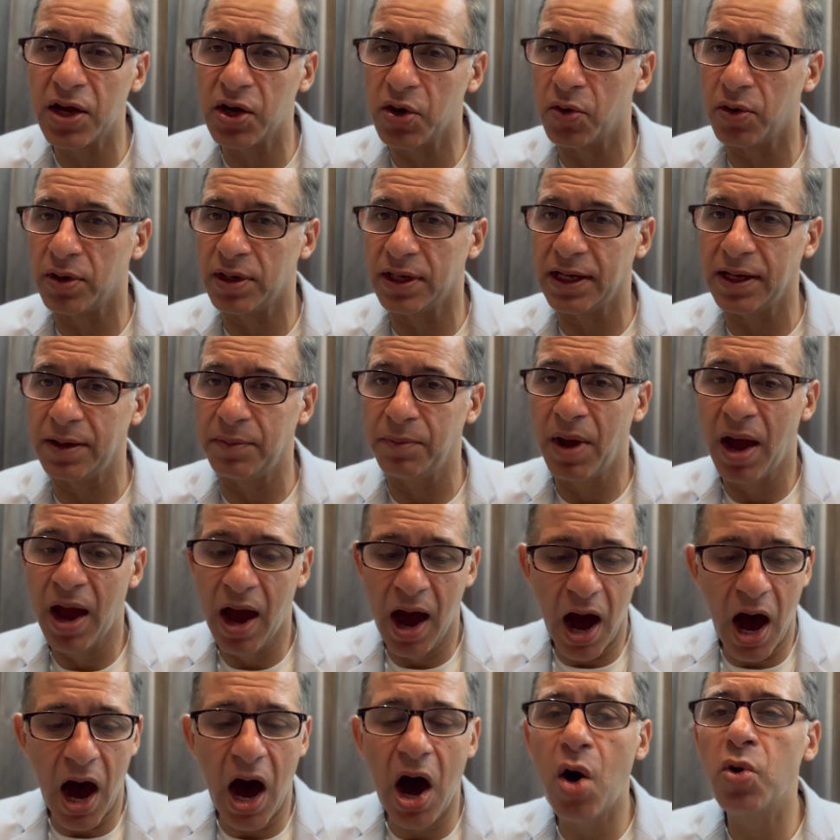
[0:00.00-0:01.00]
your team,
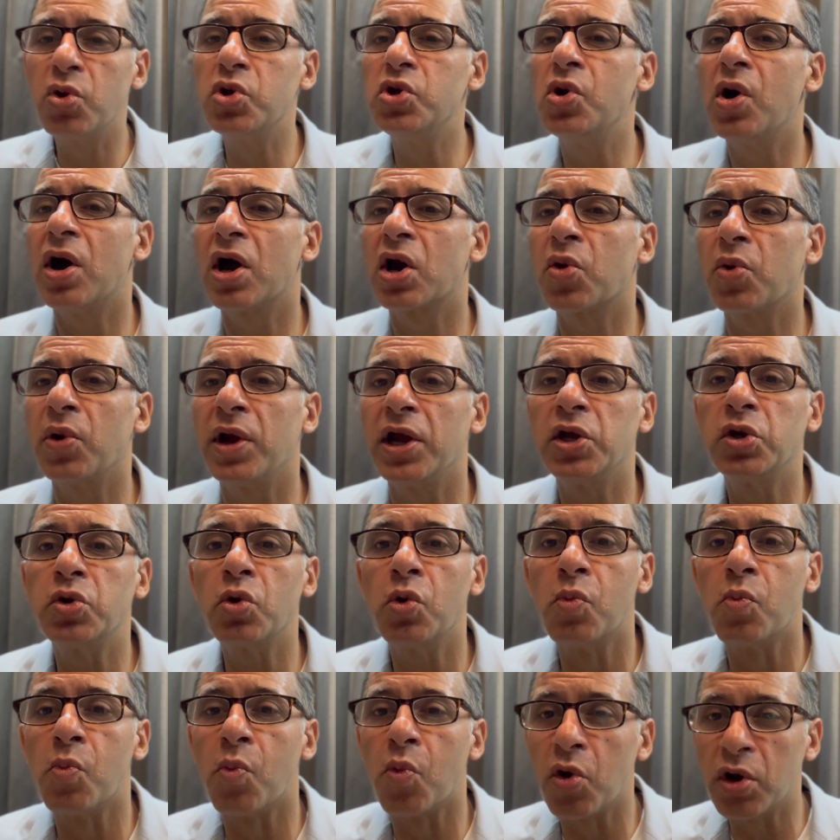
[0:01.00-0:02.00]
how you are going to
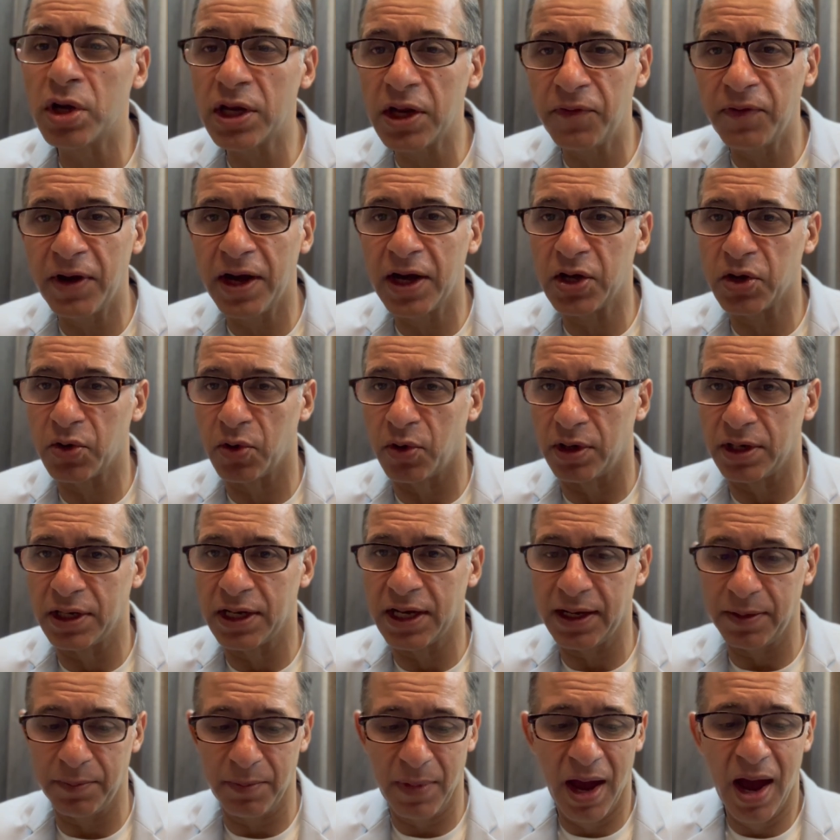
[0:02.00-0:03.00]
motivate your
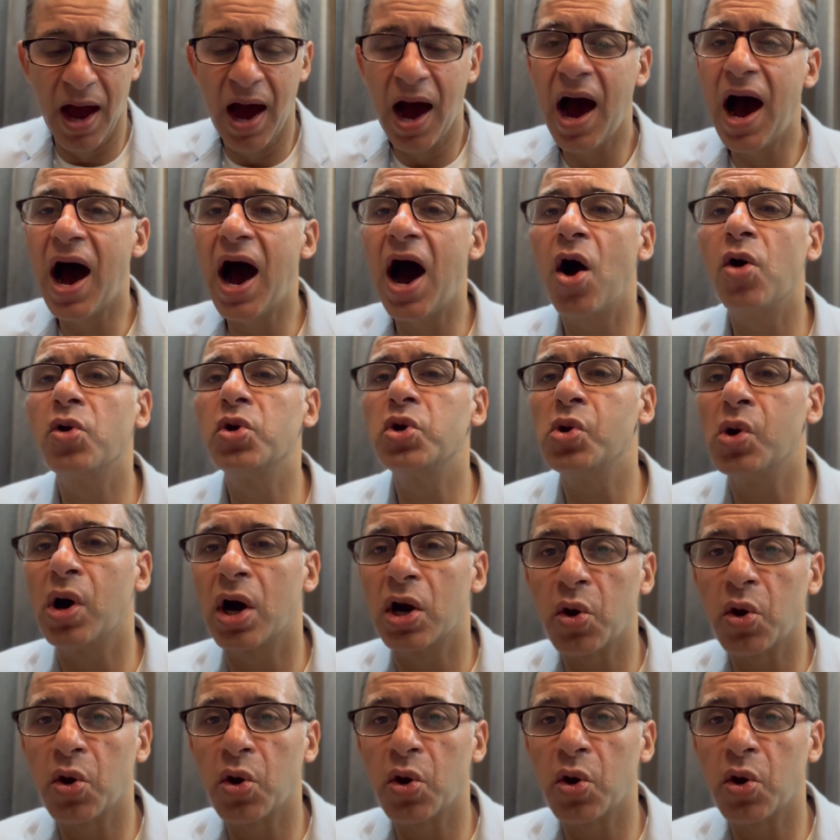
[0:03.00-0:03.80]
team, how you are